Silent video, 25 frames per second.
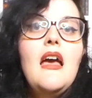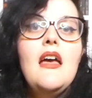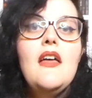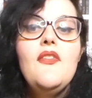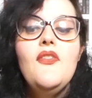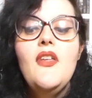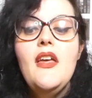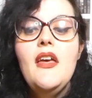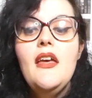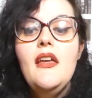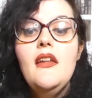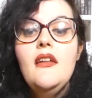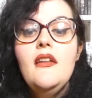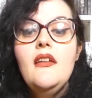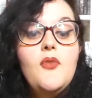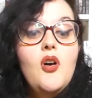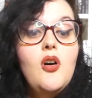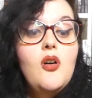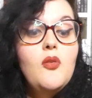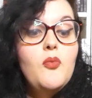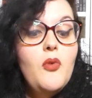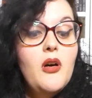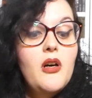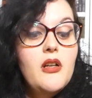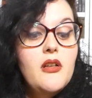And then,
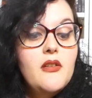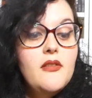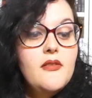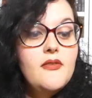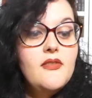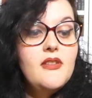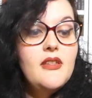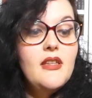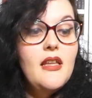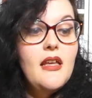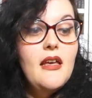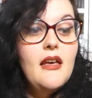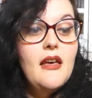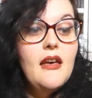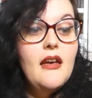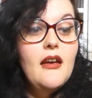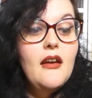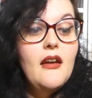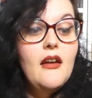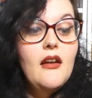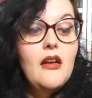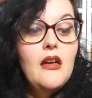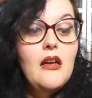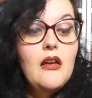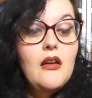not one of
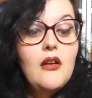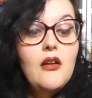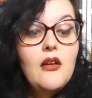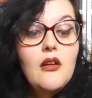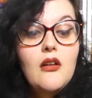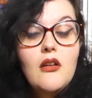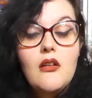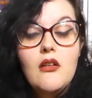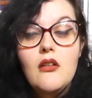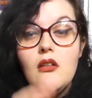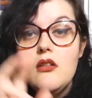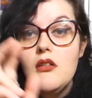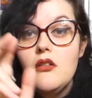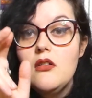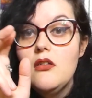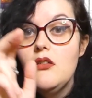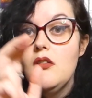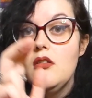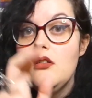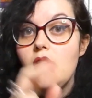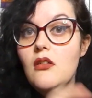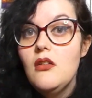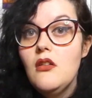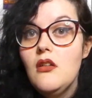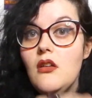their
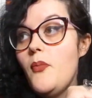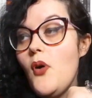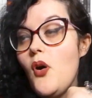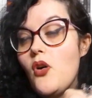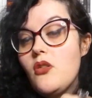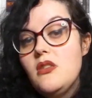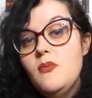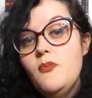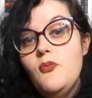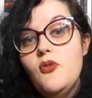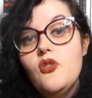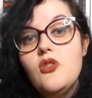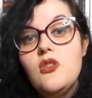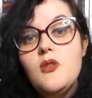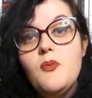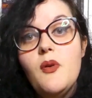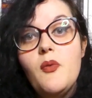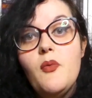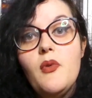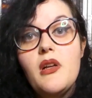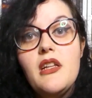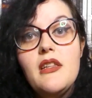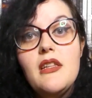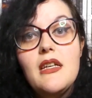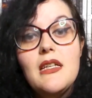box books, but
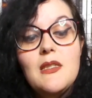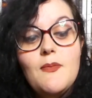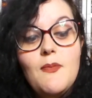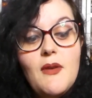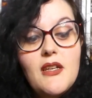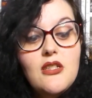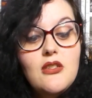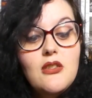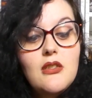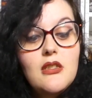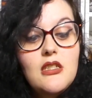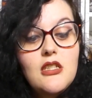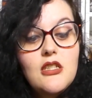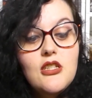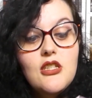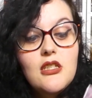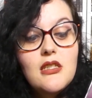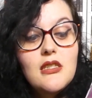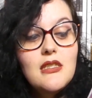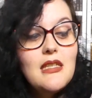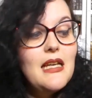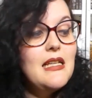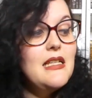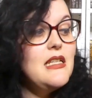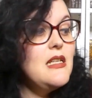one of their special
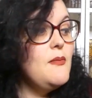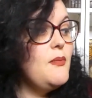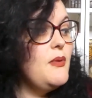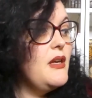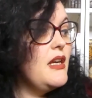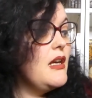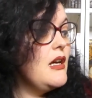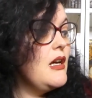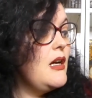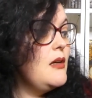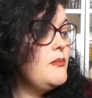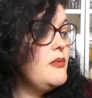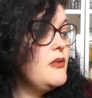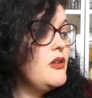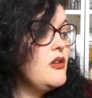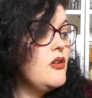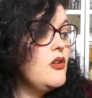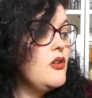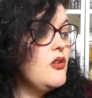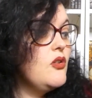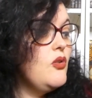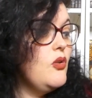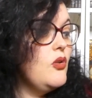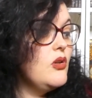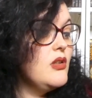editions, I did pick up
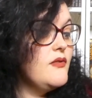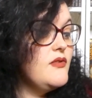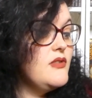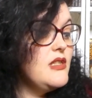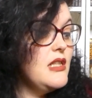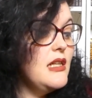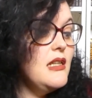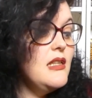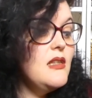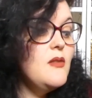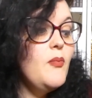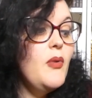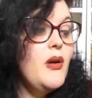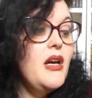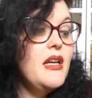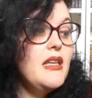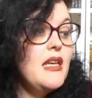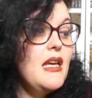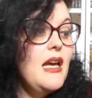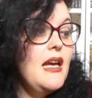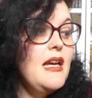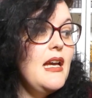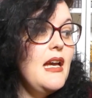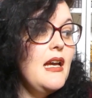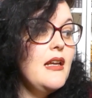Court of Death by
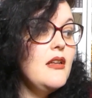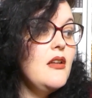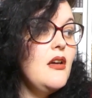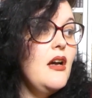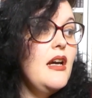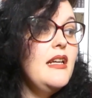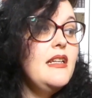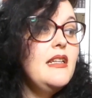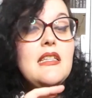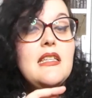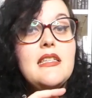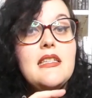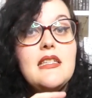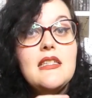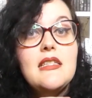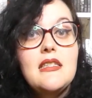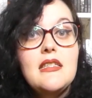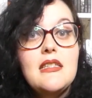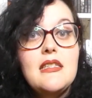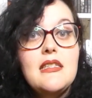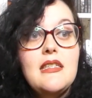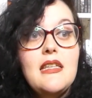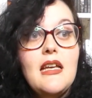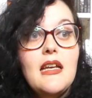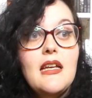K.A. Knight. This is the
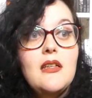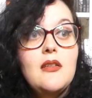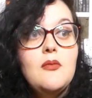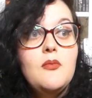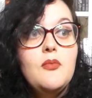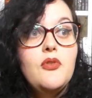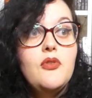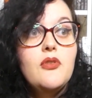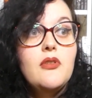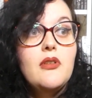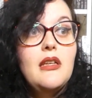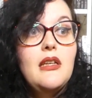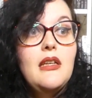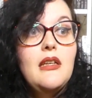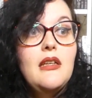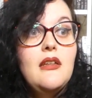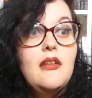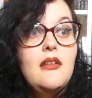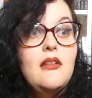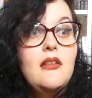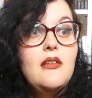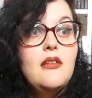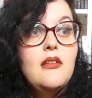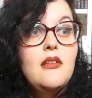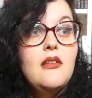second book
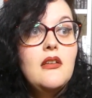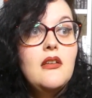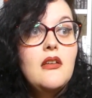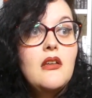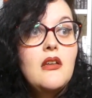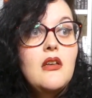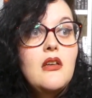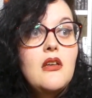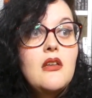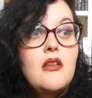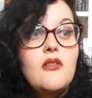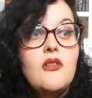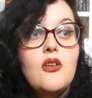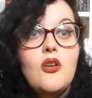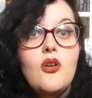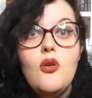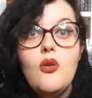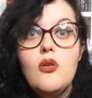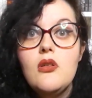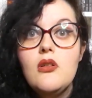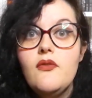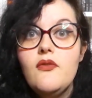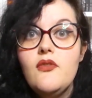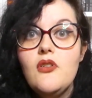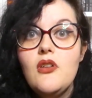in the
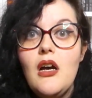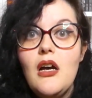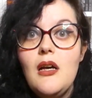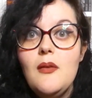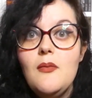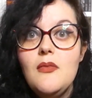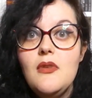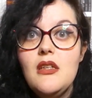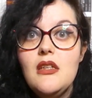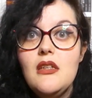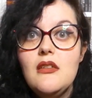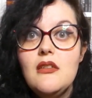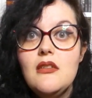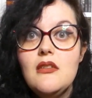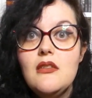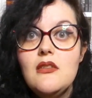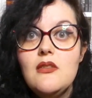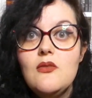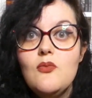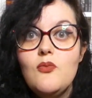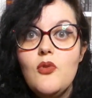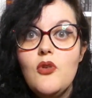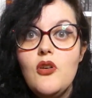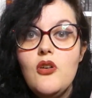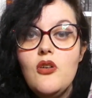Court of Nightmares
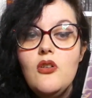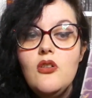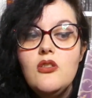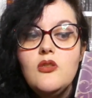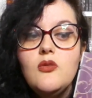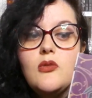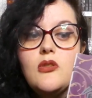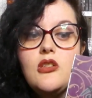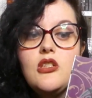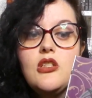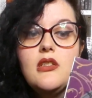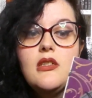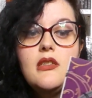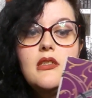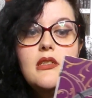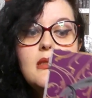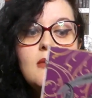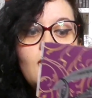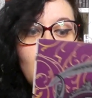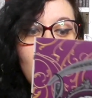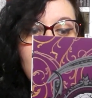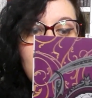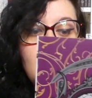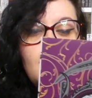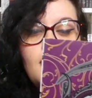world, which is
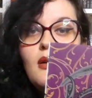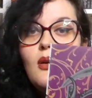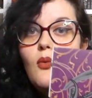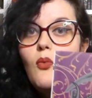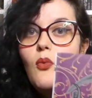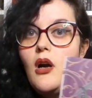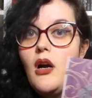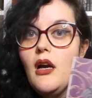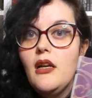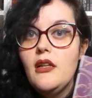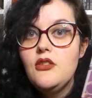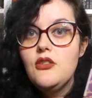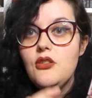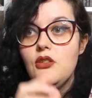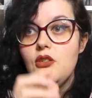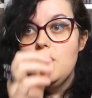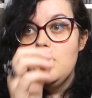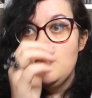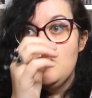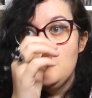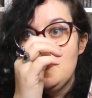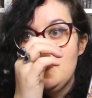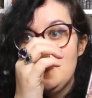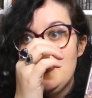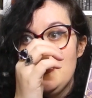supposed to be a Why
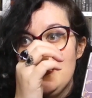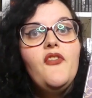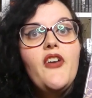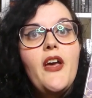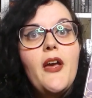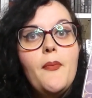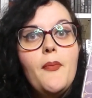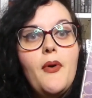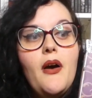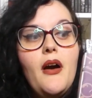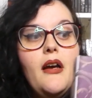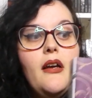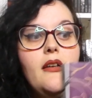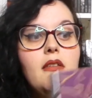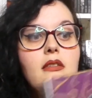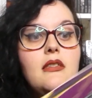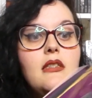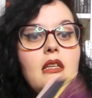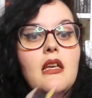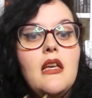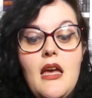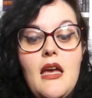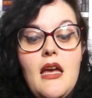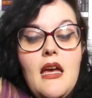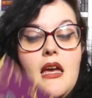Choose vampires.
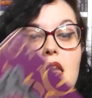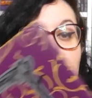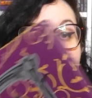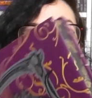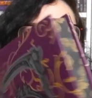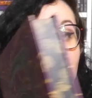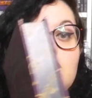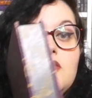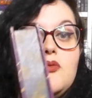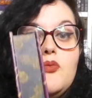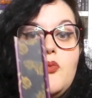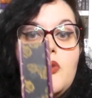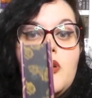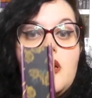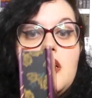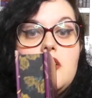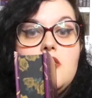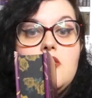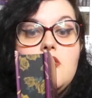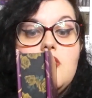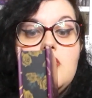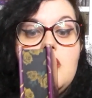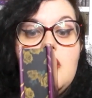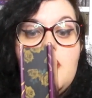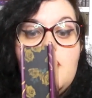And when I
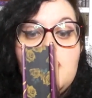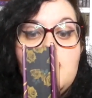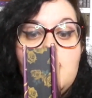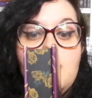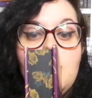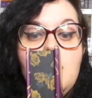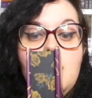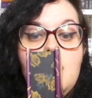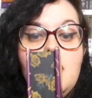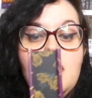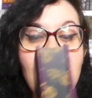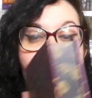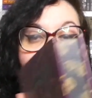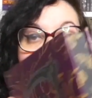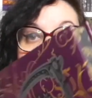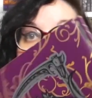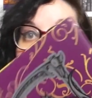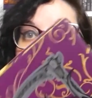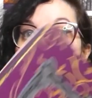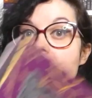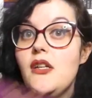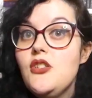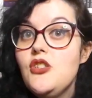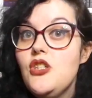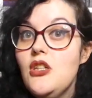saw they were doing a
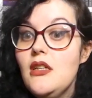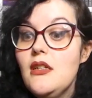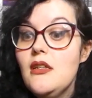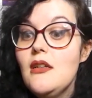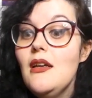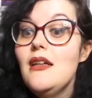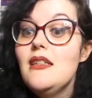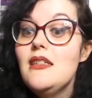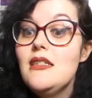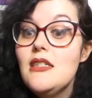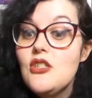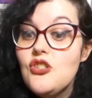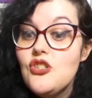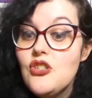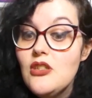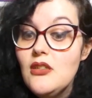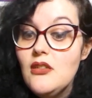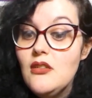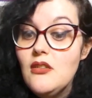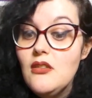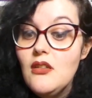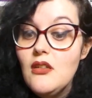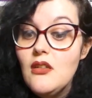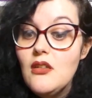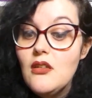matching
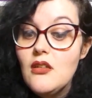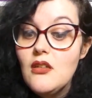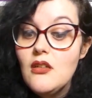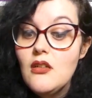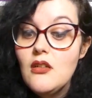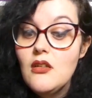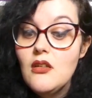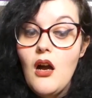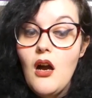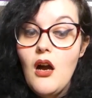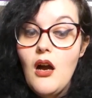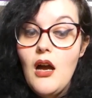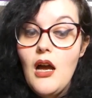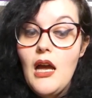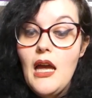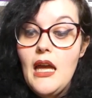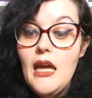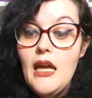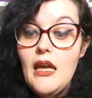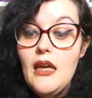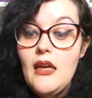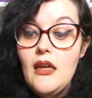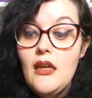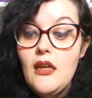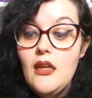edition,
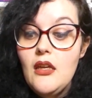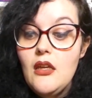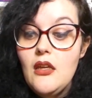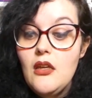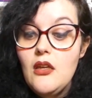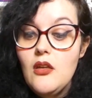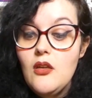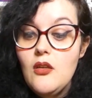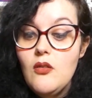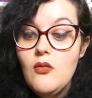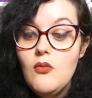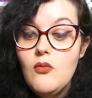I